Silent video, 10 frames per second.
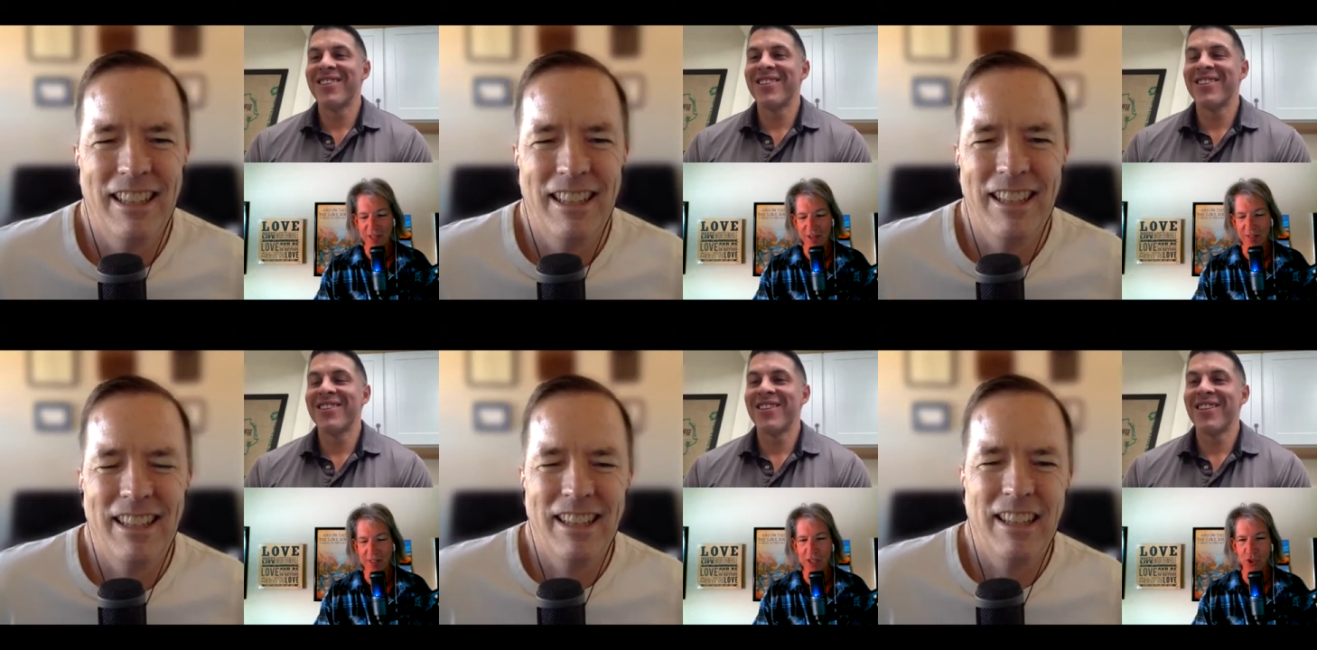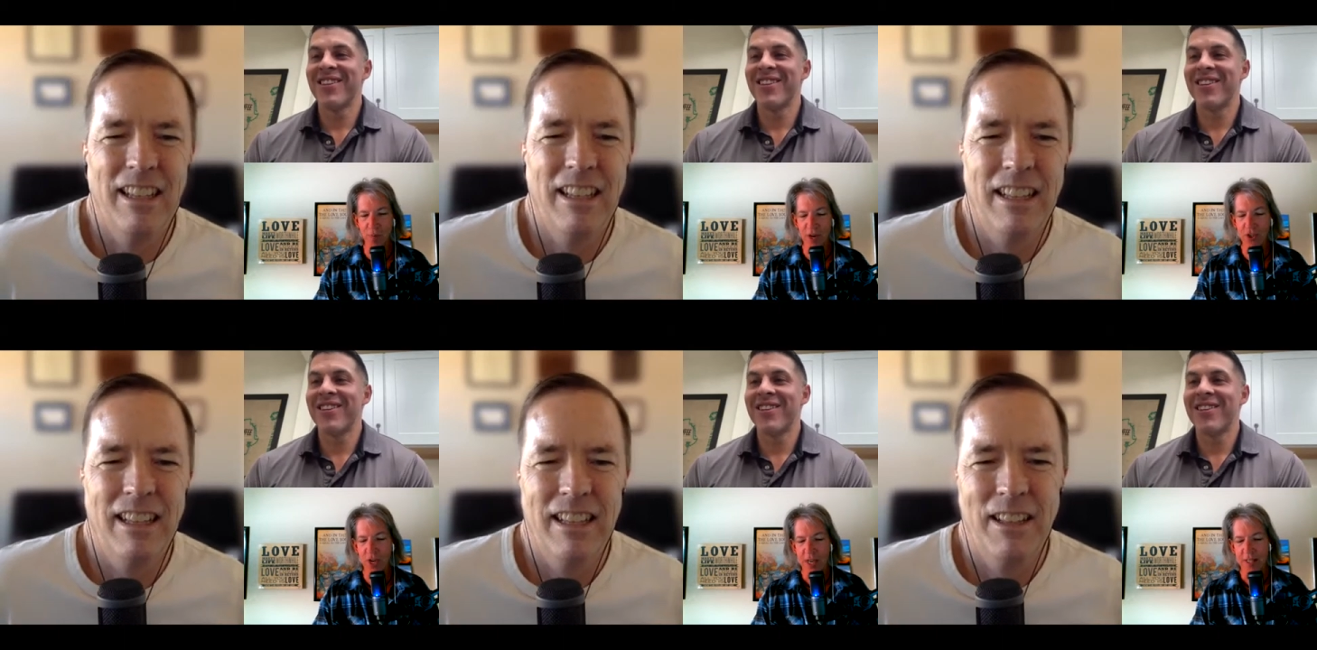Speaker 1: you here. Thanks so
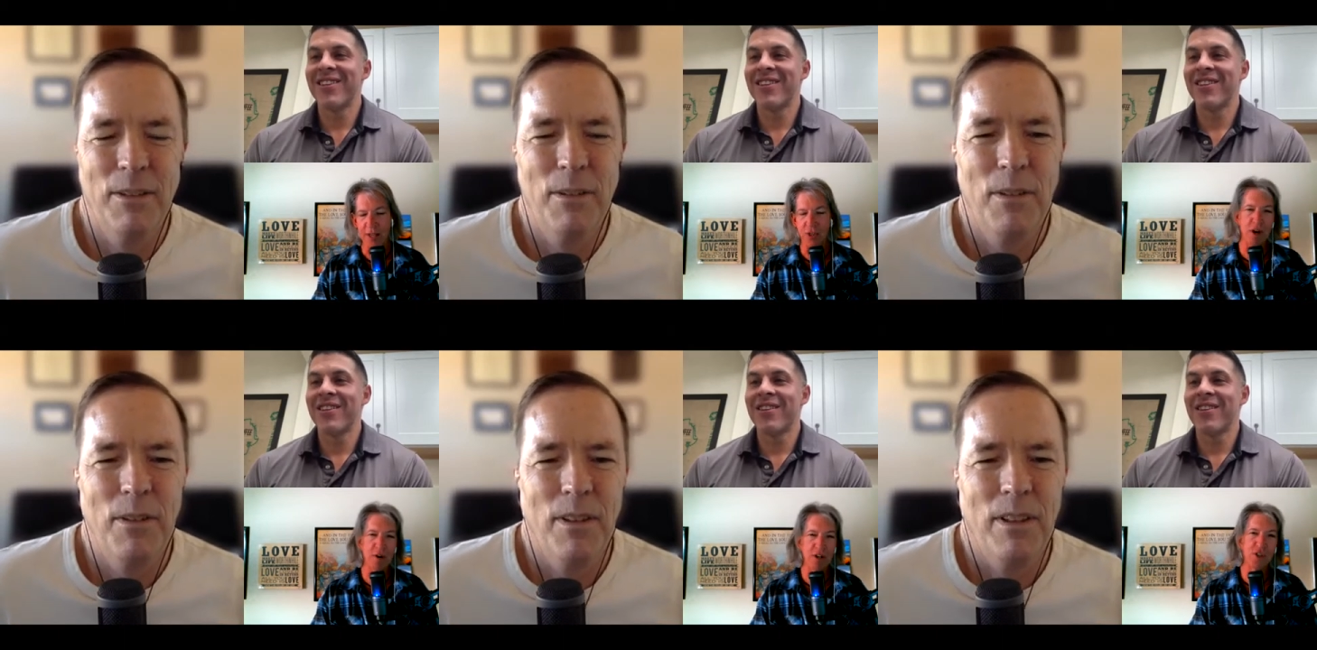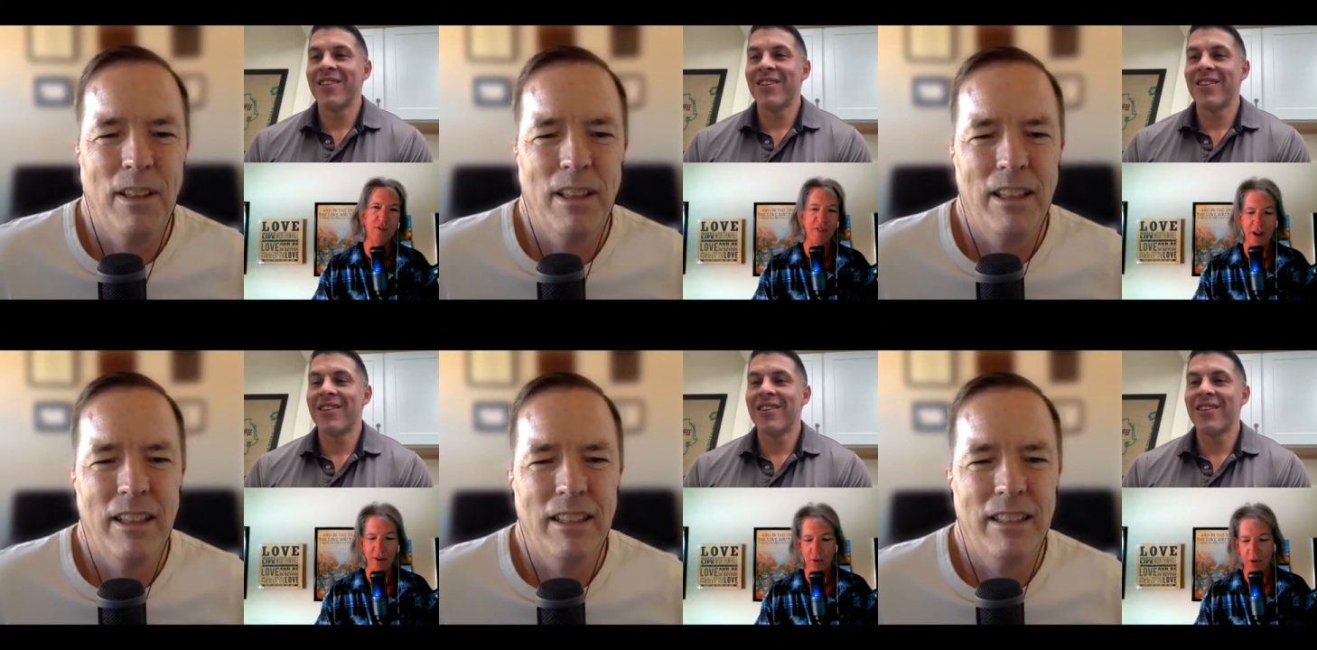much. Now, Jared is the
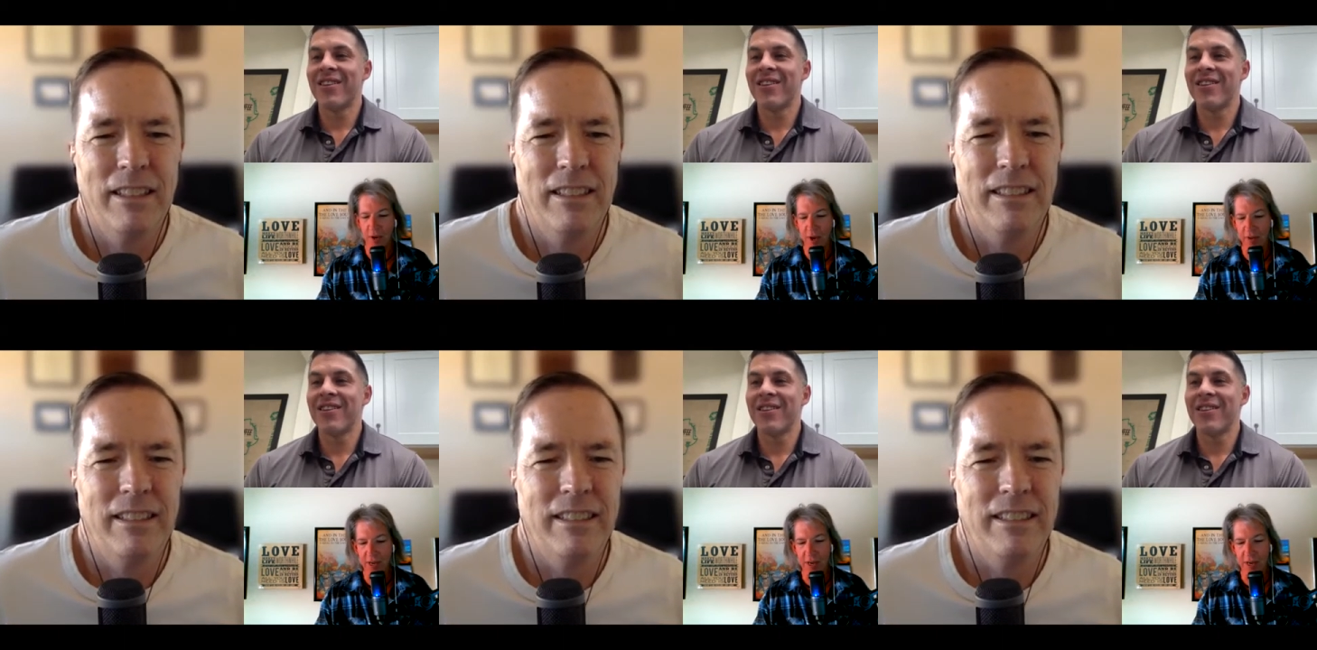founder of